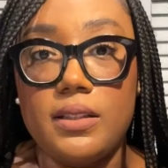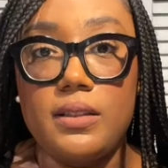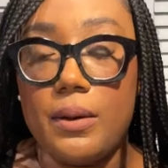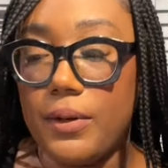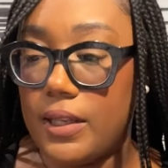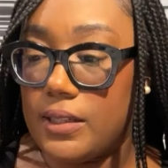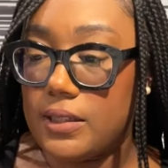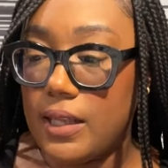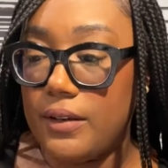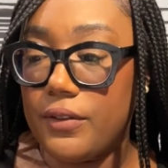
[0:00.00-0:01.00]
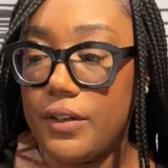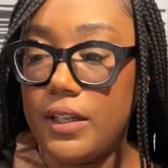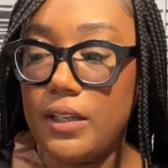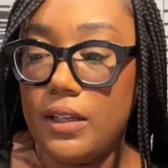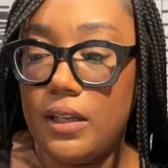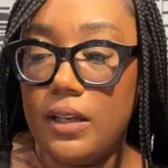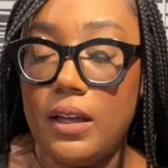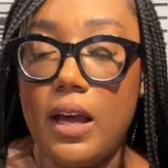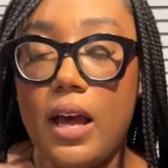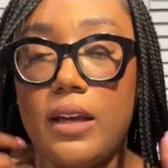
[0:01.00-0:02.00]
They were against slavery.
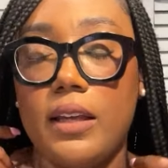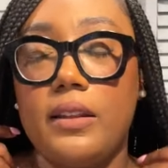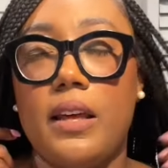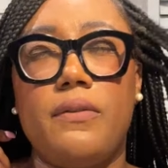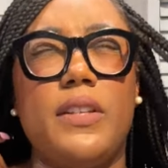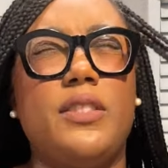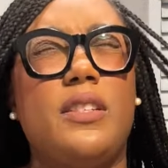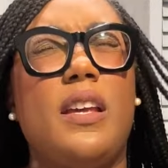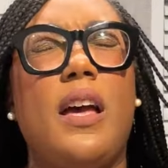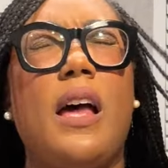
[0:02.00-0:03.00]
I get that vision.